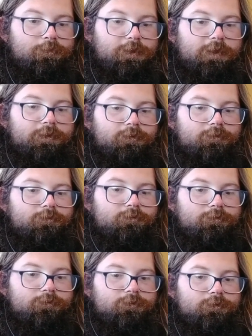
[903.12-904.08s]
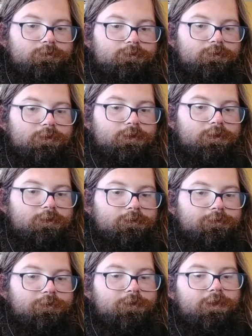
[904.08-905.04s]
but
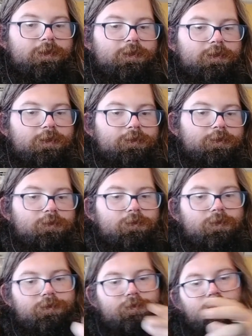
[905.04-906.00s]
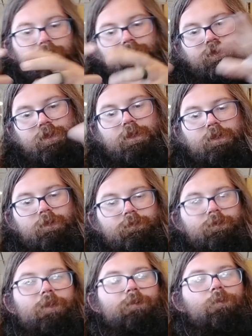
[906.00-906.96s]
I feel like, in terms
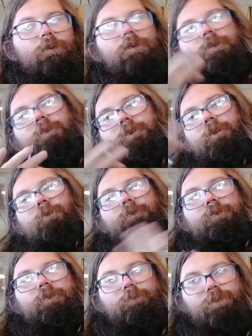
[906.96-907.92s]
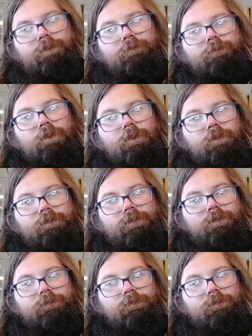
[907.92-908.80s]
of, like, we're going to go into the pitfalls,